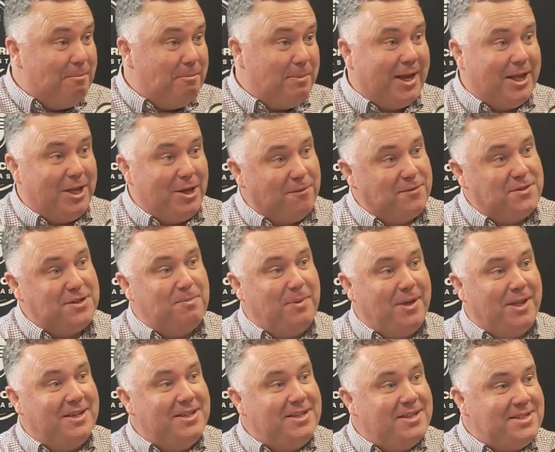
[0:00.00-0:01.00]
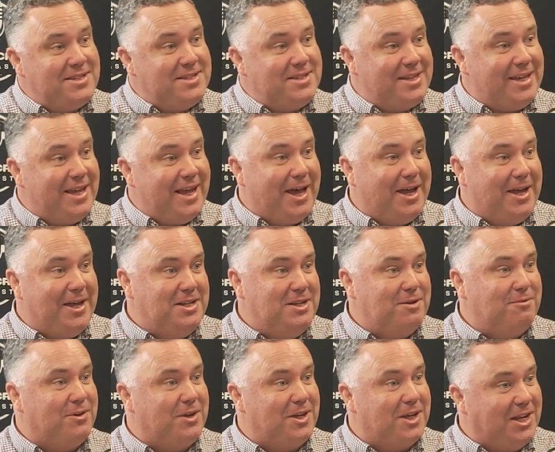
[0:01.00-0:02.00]
batting off spinners in
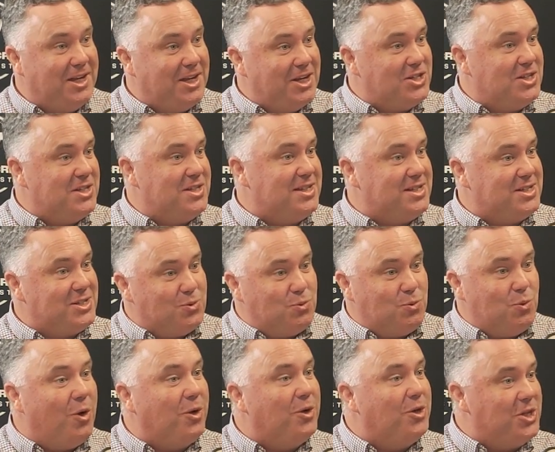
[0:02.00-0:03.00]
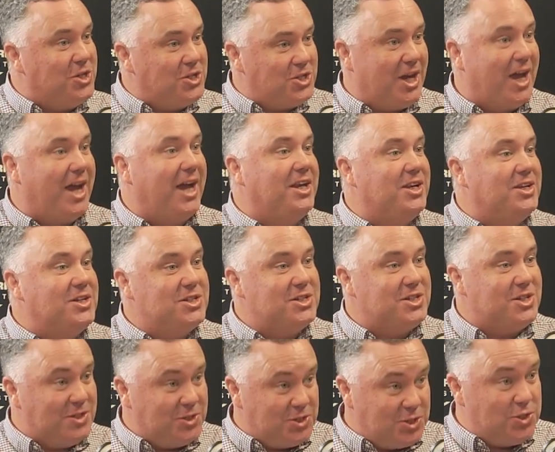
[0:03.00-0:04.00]
different conditions as to what you
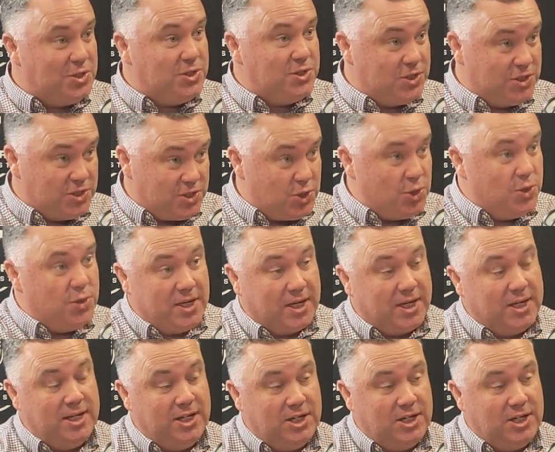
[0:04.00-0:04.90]
changed to suit the